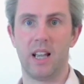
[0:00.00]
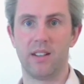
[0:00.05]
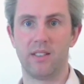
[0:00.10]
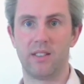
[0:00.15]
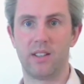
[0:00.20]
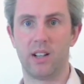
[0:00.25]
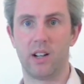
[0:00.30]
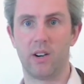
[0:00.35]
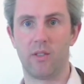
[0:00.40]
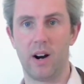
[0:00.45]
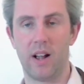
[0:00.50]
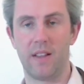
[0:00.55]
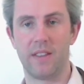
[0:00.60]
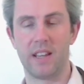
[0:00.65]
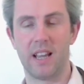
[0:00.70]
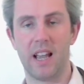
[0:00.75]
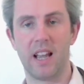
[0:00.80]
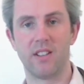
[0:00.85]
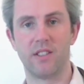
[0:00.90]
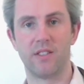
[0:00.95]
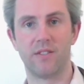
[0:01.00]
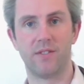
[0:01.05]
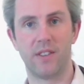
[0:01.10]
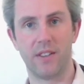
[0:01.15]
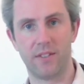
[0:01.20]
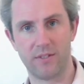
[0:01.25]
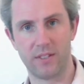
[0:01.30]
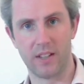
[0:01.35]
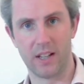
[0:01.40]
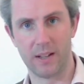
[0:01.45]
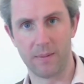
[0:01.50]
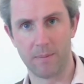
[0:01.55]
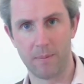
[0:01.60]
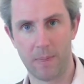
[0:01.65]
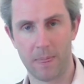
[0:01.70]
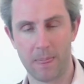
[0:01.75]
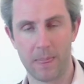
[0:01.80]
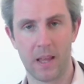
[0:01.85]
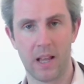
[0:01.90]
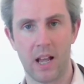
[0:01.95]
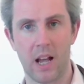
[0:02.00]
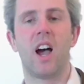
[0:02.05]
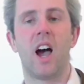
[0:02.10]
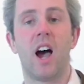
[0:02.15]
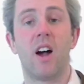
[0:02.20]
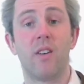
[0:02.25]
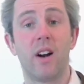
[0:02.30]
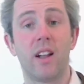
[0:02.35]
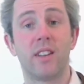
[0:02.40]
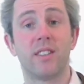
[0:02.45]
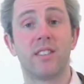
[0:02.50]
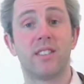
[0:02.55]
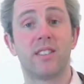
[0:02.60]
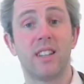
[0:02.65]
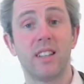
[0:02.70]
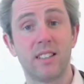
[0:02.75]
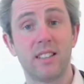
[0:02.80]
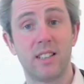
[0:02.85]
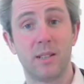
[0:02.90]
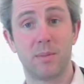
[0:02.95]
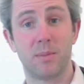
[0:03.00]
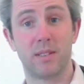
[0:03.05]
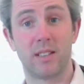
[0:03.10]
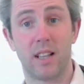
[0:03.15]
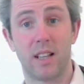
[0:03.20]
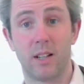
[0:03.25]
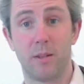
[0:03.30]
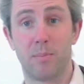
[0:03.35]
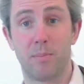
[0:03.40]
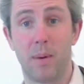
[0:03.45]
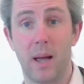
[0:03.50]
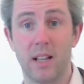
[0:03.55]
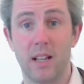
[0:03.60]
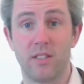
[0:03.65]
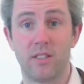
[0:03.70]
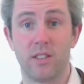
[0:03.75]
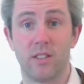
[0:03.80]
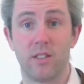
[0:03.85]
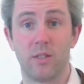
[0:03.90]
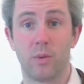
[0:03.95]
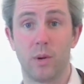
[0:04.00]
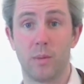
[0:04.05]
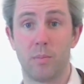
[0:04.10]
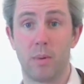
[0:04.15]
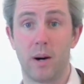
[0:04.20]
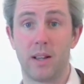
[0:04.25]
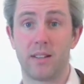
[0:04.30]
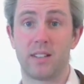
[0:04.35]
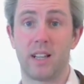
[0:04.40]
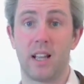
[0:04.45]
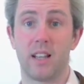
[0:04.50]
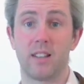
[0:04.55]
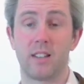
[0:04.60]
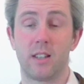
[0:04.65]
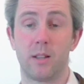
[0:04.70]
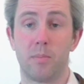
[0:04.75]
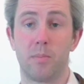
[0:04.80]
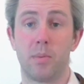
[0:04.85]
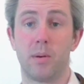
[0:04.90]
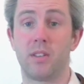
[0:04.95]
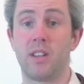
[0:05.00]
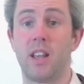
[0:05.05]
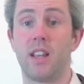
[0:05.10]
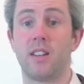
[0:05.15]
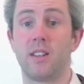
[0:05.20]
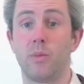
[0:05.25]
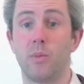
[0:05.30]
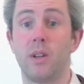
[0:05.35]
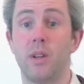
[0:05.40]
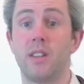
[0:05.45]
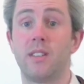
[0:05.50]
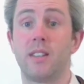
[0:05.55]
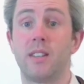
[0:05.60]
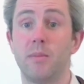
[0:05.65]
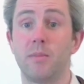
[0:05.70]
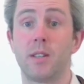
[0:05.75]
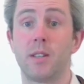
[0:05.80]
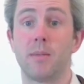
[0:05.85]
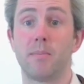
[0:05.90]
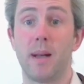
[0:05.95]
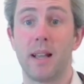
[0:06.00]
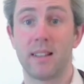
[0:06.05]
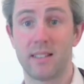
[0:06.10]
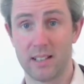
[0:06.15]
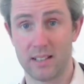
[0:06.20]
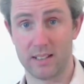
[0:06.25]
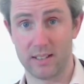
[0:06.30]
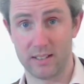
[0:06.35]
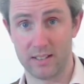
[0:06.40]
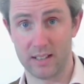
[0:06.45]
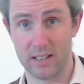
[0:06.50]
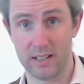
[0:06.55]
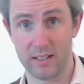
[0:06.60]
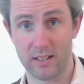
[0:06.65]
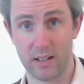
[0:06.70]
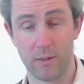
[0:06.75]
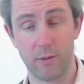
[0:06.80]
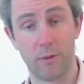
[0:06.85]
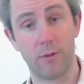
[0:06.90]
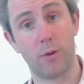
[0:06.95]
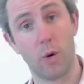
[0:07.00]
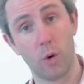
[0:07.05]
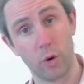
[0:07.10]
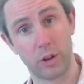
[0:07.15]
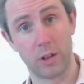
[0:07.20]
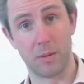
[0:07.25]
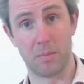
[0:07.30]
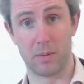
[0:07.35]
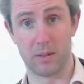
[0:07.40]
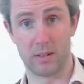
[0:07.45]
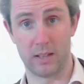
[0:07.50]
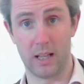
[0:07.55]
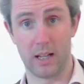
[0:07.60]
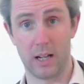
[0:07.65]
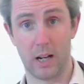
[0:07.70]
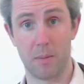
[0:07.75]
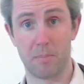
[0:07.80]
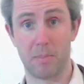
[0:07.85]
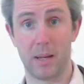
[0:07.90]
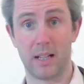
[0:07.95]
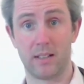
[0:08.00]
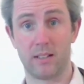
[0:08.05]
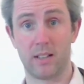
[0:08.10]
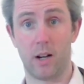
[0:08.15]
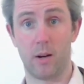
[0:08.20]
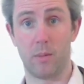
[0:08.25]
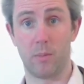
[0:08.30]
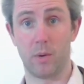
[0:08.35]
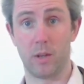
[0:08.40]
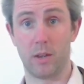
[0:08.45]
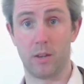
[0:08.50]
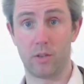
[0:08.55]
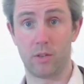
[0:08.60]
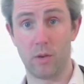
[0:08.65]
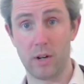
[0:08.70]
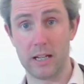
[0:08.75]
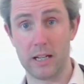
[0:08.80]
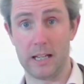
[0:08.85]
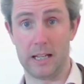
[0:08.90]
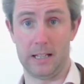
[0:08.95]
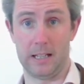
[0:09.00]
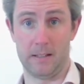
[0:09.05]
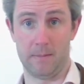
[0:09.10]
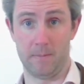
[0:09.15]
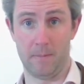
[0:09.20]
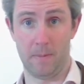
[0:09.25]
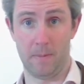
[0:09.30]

until around the age of 50. Around 60% of patients with breast cancer present with symptomatic disease and 40% are picked up with screening.